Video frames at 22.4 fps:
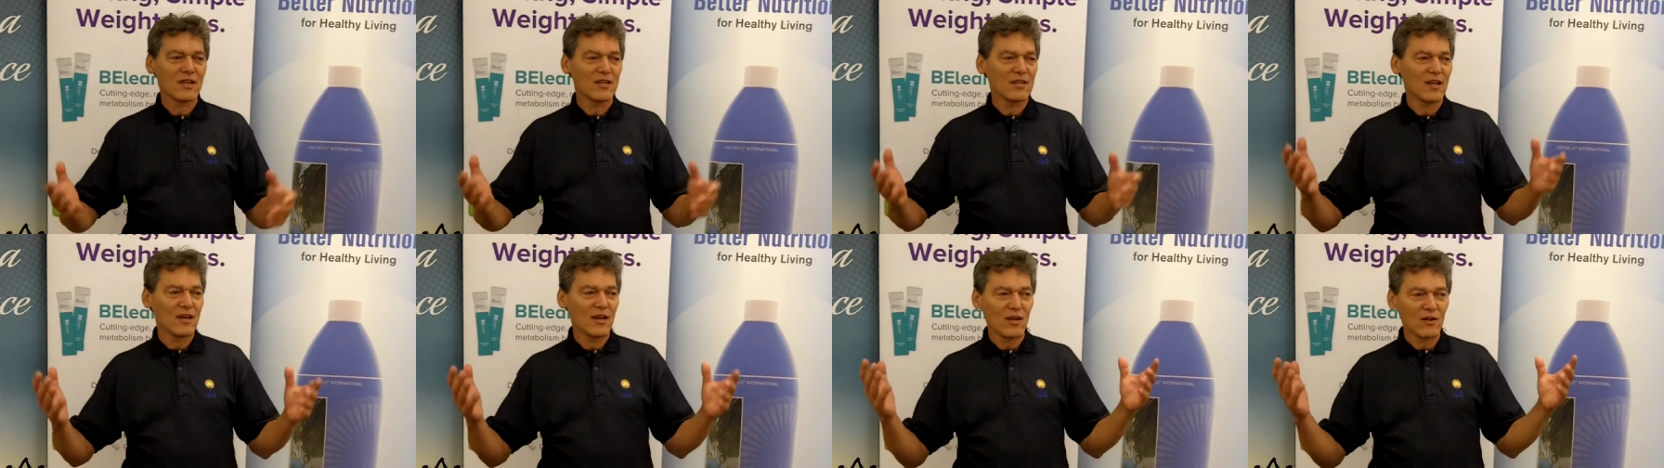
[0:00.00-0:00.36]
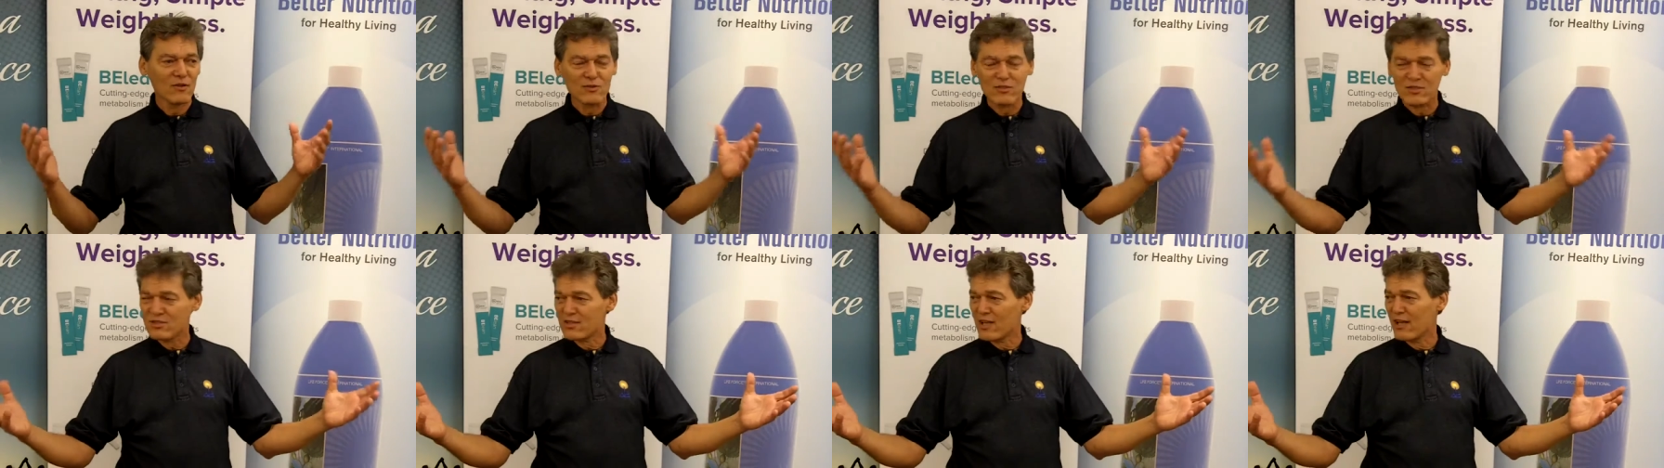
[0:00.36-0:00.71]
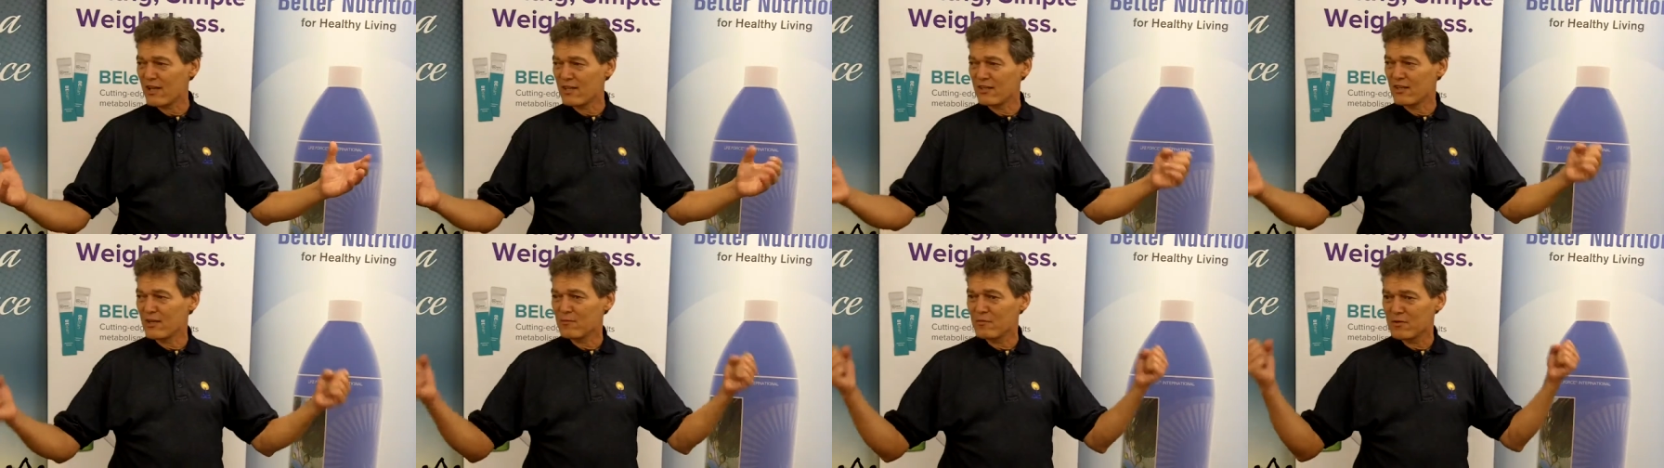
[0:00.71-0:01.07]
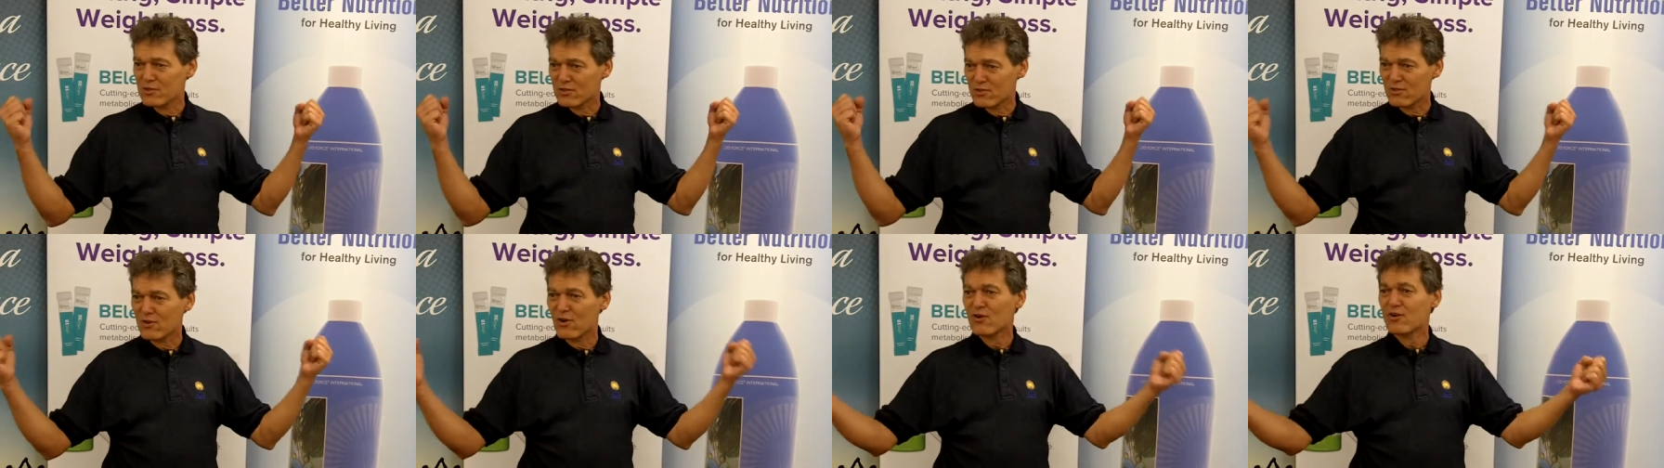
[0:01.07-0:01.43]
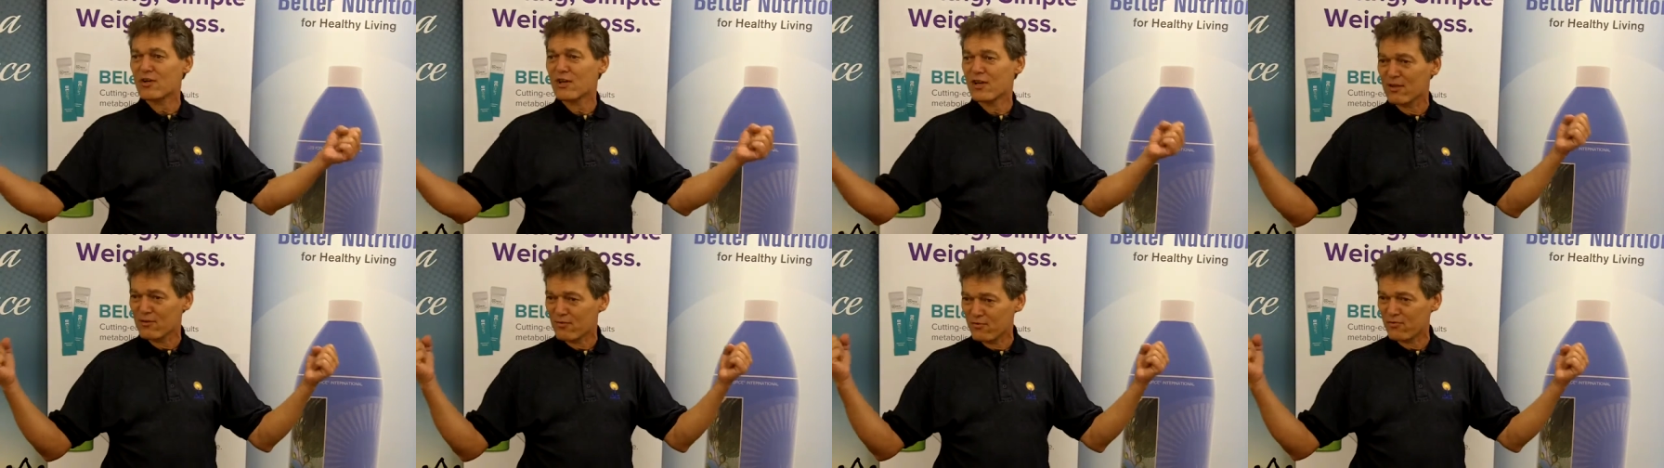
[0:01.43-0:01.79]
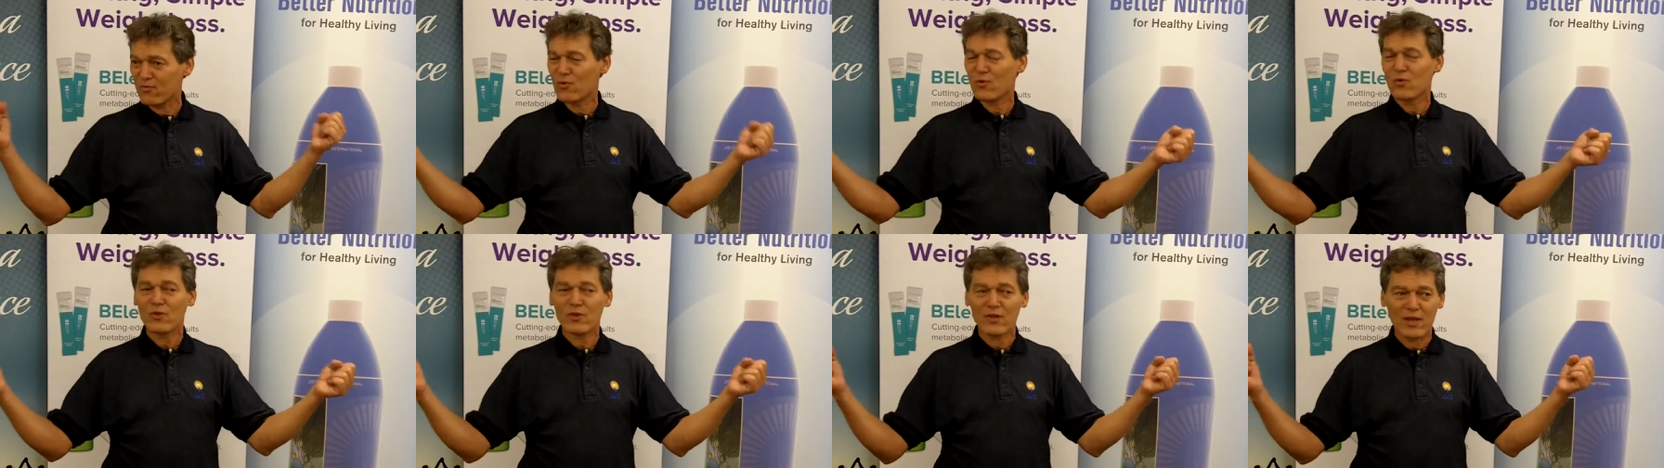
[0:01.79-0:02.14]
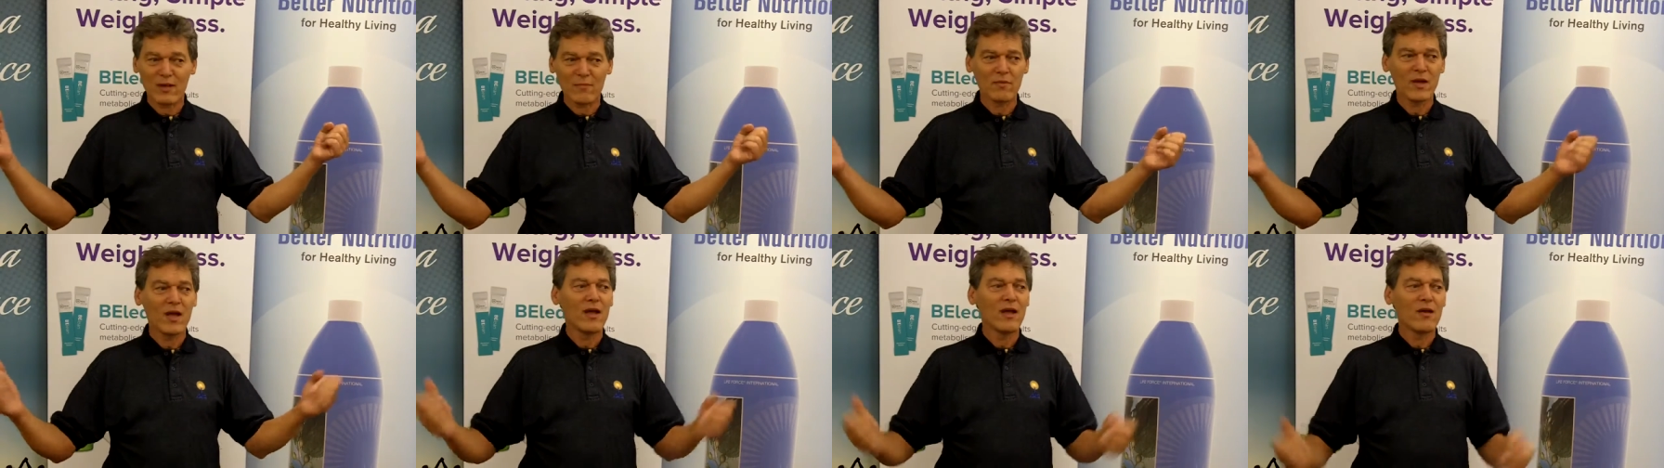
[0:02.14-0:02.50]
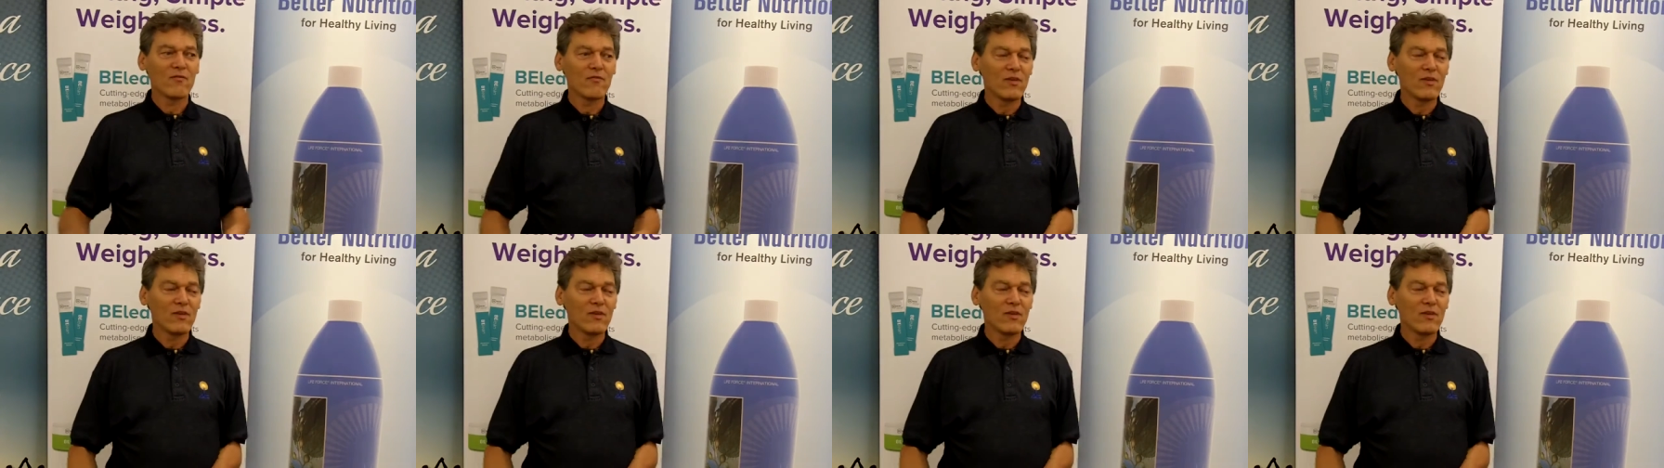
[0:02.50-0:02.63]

and the whole stadium is rocking for them.